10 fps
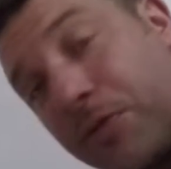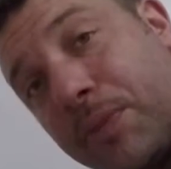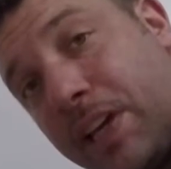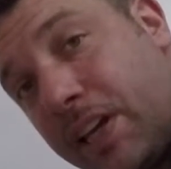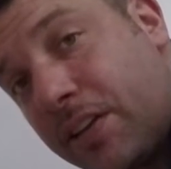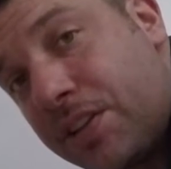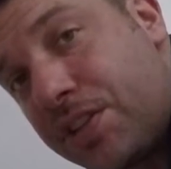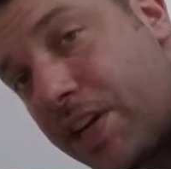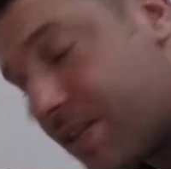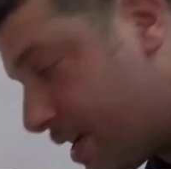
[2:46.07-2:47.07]
from the English
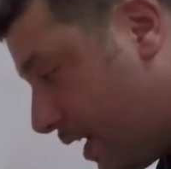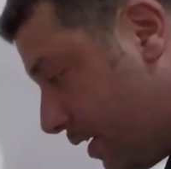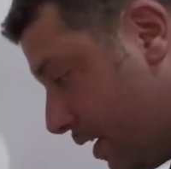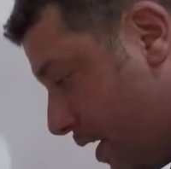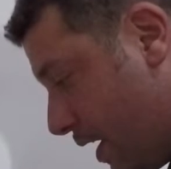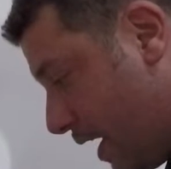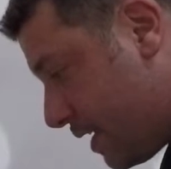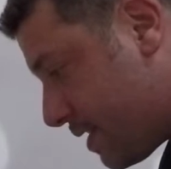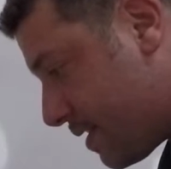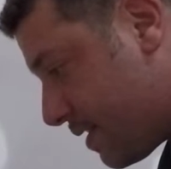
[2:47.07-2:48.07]
chestnut.
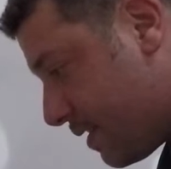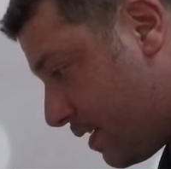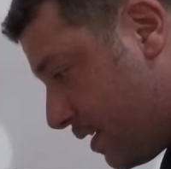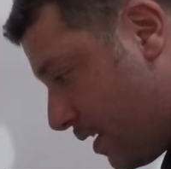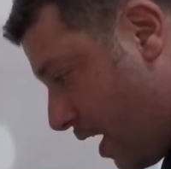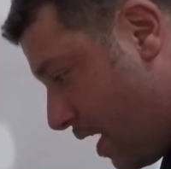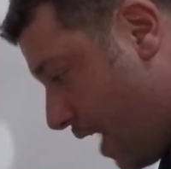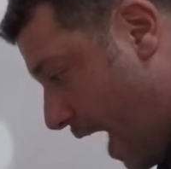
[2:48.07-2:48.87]
It's an